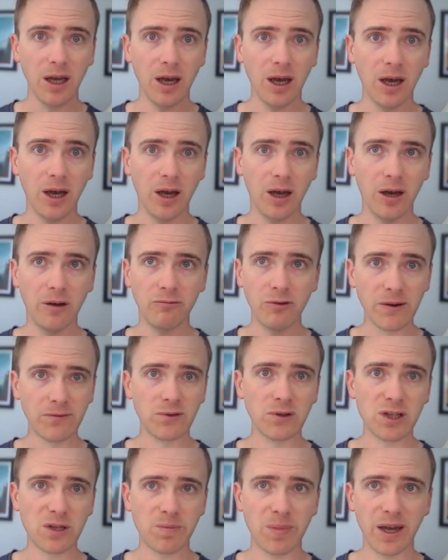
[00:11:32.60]
uh,
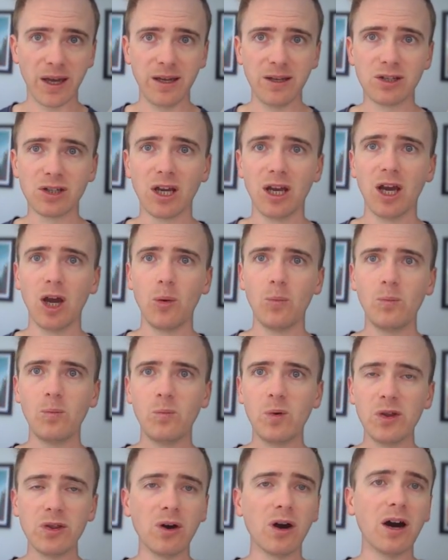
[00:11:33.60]
reference page.
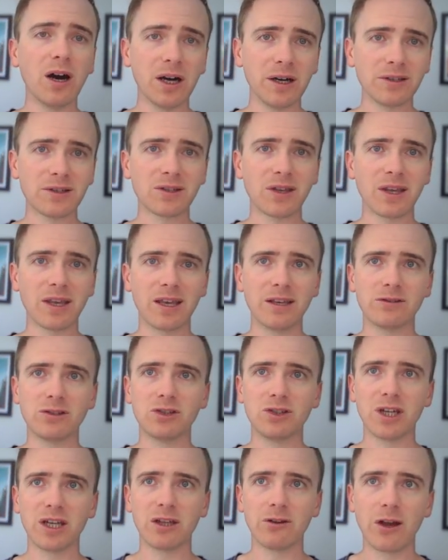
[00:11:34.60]
We're not asking it
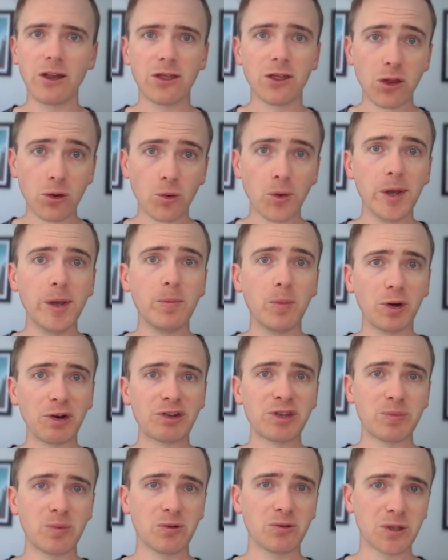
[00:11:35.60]
to generate three
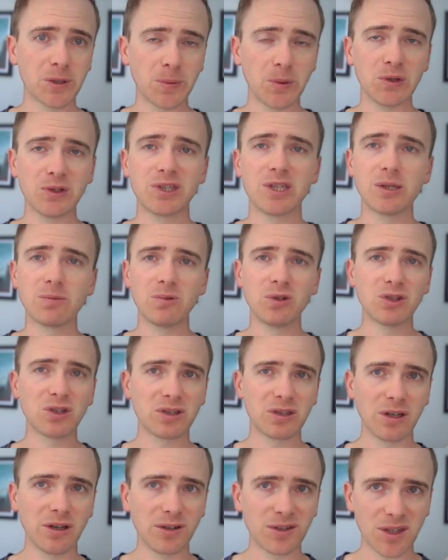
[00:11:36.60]
possible responses. We're
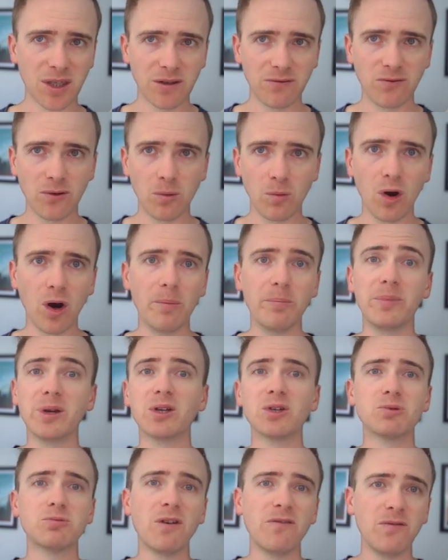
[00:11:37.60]
just asking for one
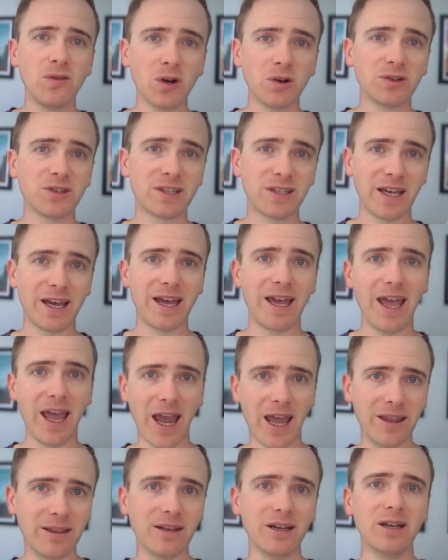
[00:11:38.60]
because we've not set
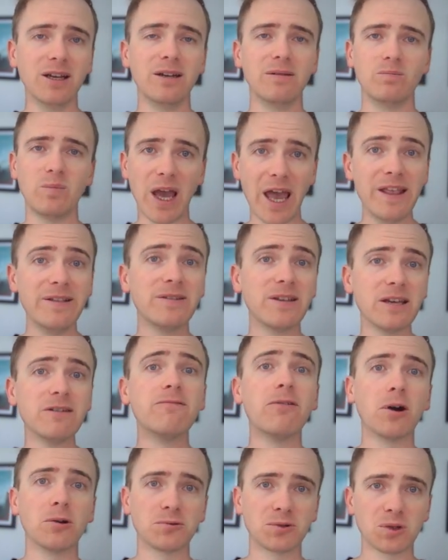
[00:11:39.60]
n n
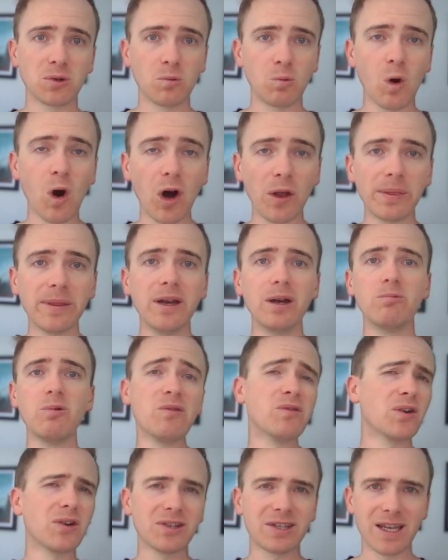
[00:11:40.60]
defaults to one.
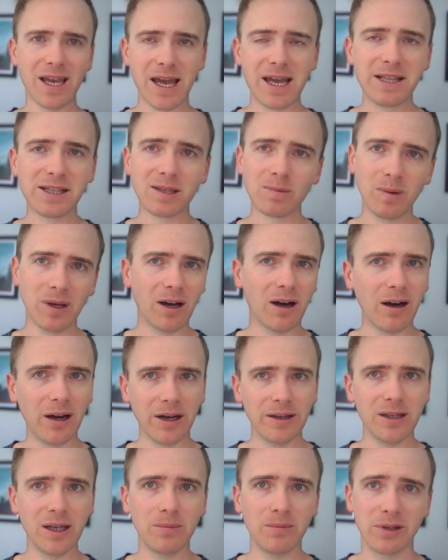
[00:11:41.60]
We've not set n to be a
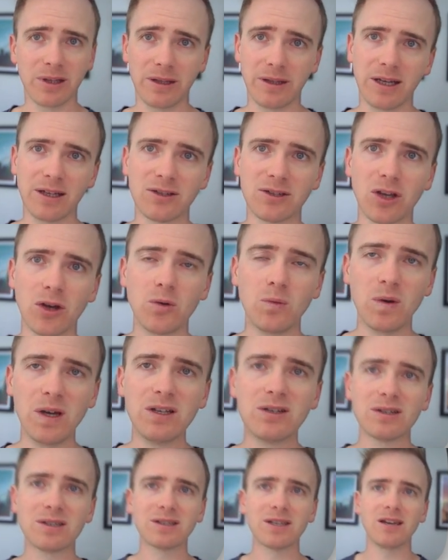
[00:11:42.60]
higher number than that. So we just